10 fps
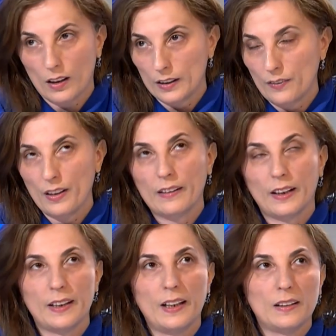More
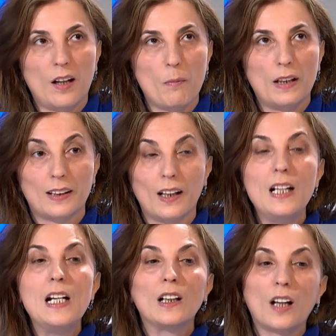complicated
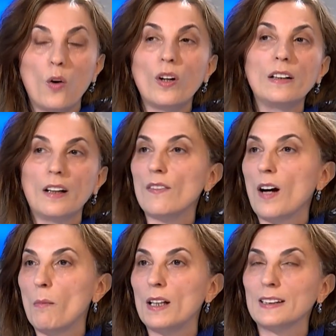ownership chains can
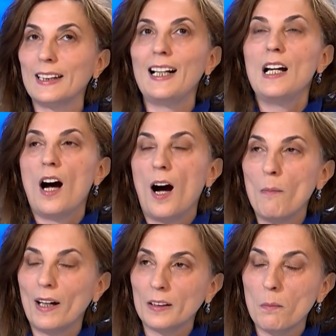make even effective
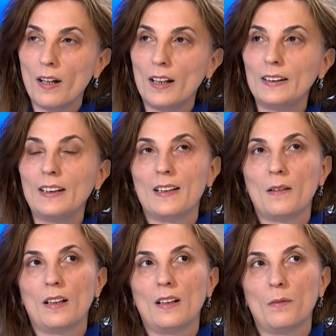
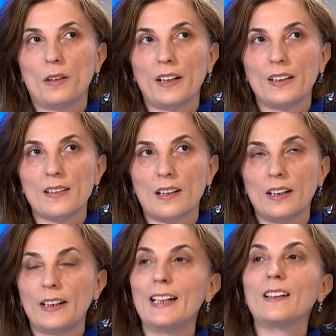identifications about
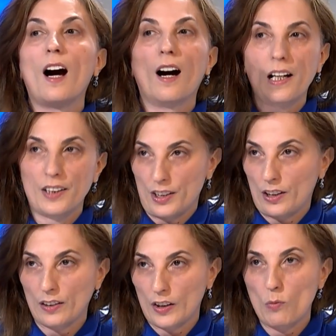crimes. Such
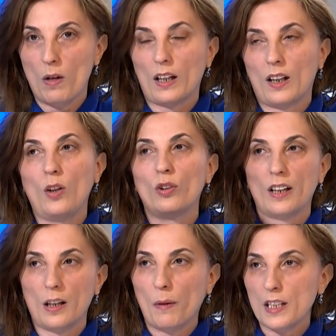disclosure cases
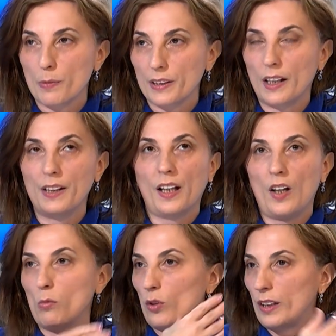are already
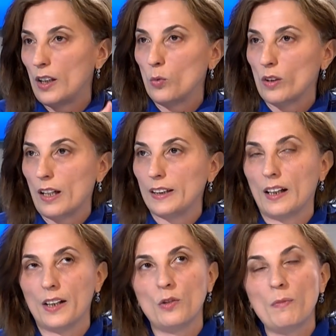made with various
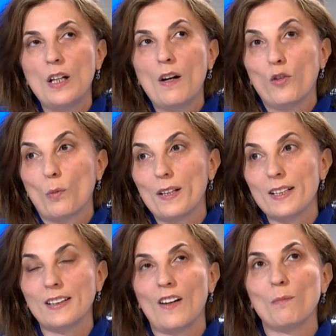international
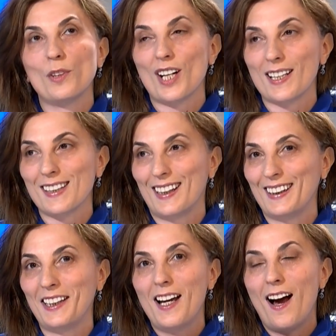investigative
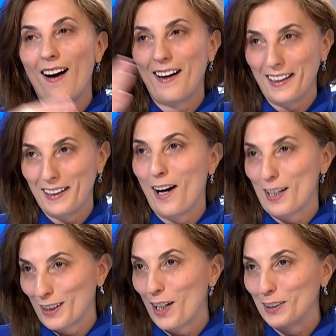journalistic
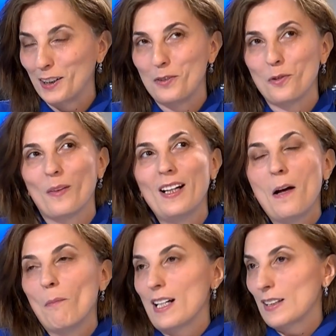organizations and
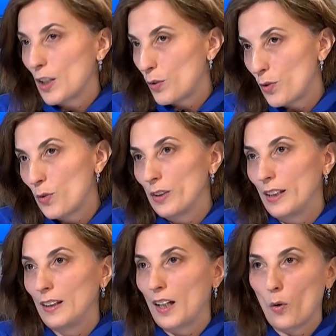journalists, as well as law
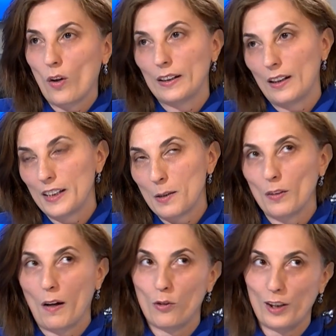enforcement
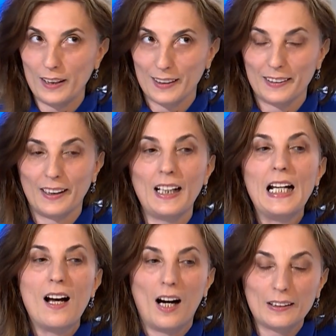agencies of other
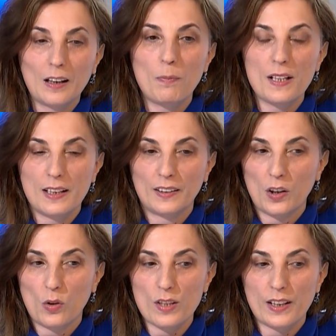countries. For
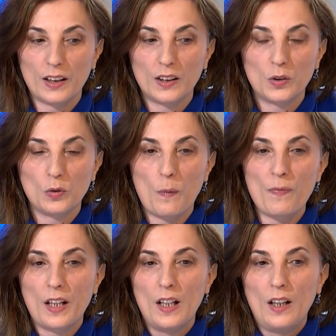example,
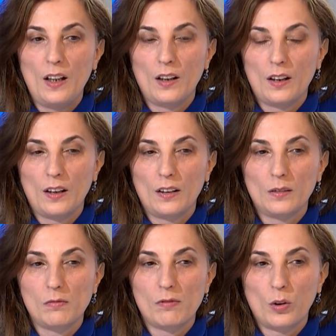one of the
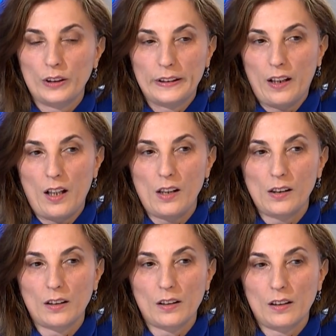latest shocking
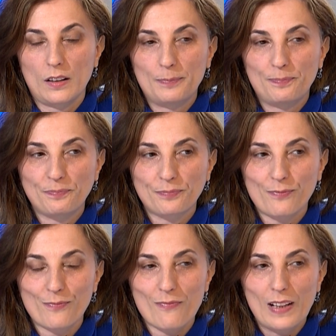disclosure
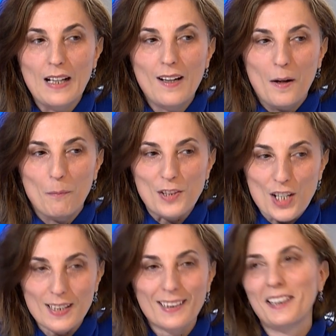case was in
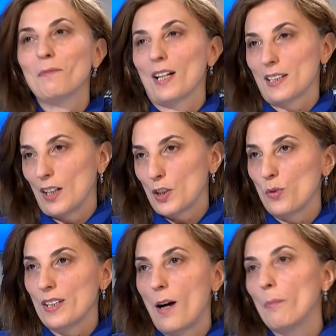Azerbaijan. The
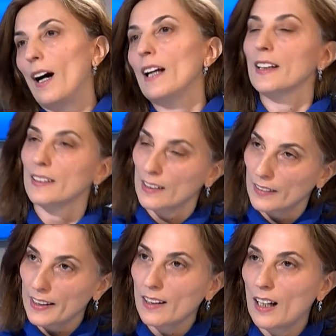claim,
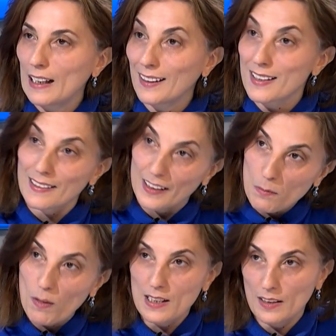the chain of crimes
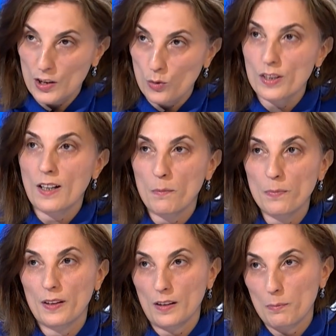made by the
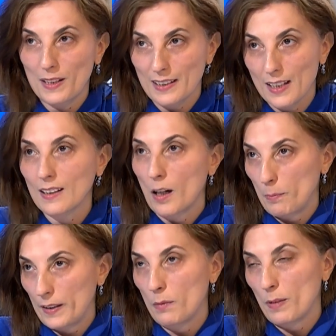chairman of the International
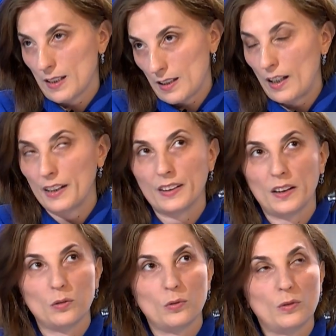State Bank of
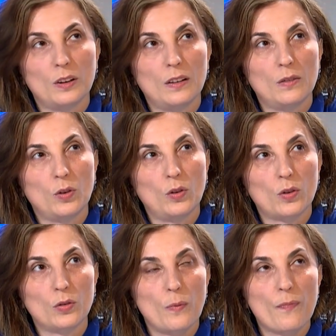Azerbaijan, who
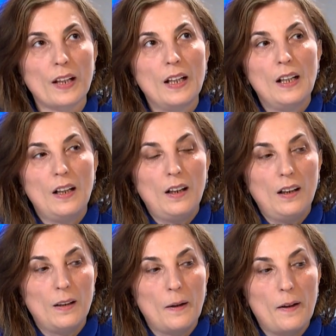took out
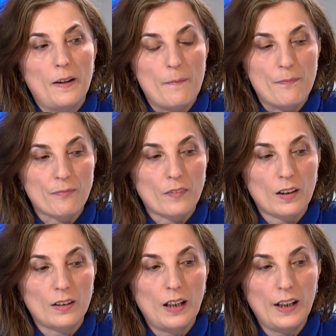$9 billion
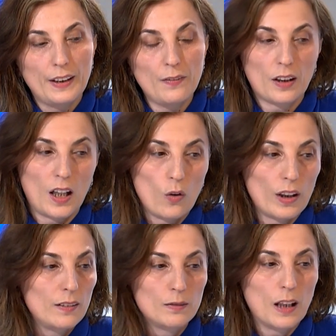from the country
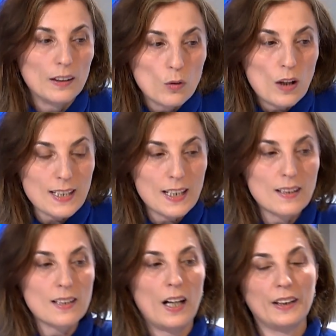that served his
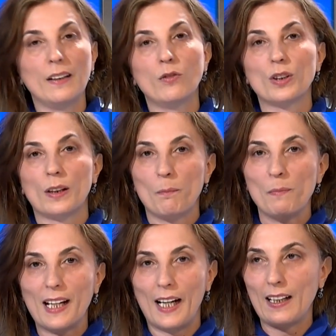private business,
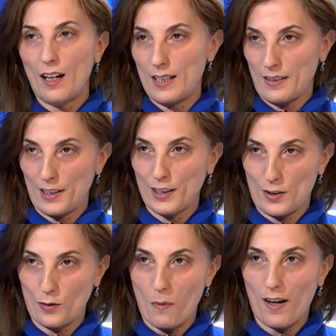successfully
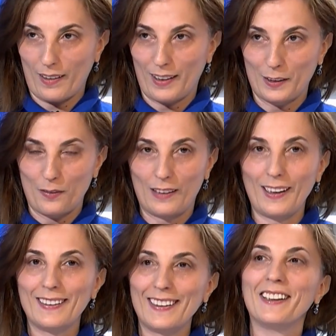operating in the
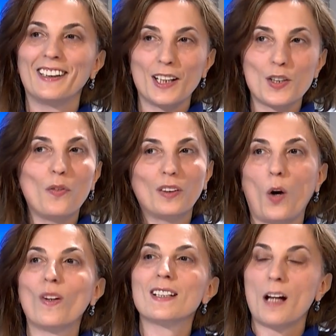United Kingdom
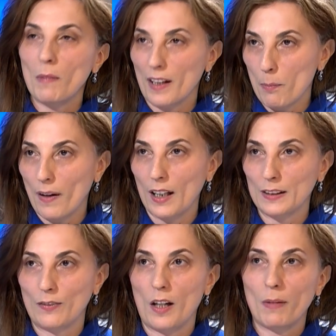for many
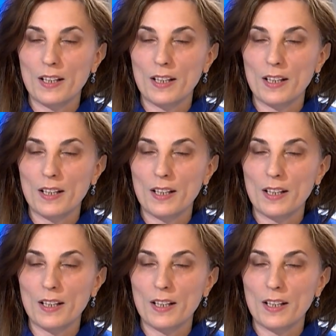years.